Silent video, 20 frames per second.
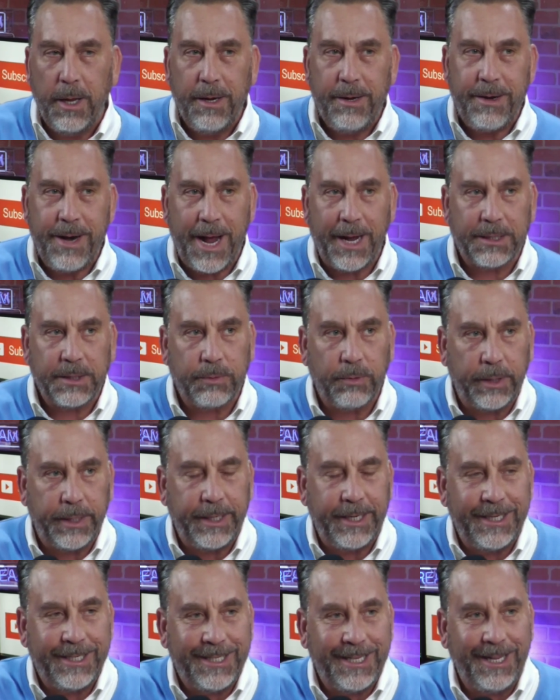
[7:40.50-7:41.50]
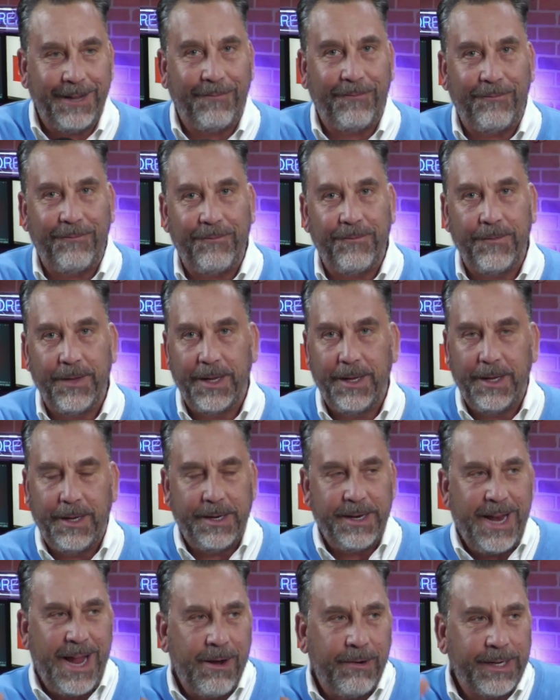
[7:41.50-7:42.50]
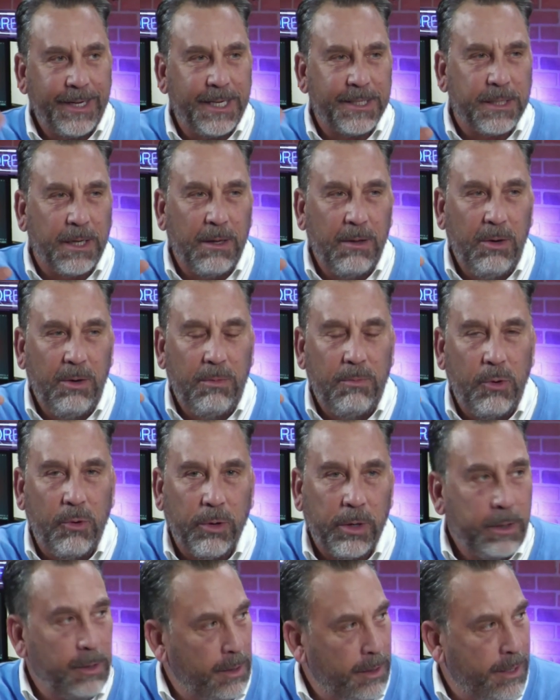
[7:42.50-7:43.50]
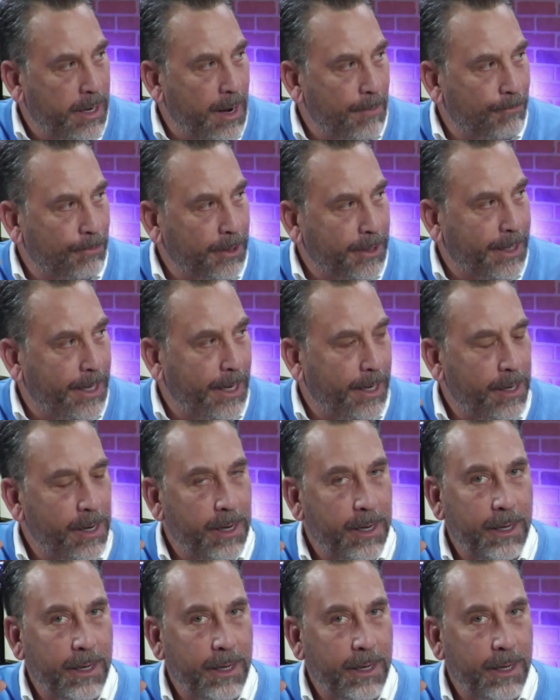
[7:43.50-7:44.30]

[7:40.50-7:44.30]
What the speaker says: Next one is now it gets a little more complicated.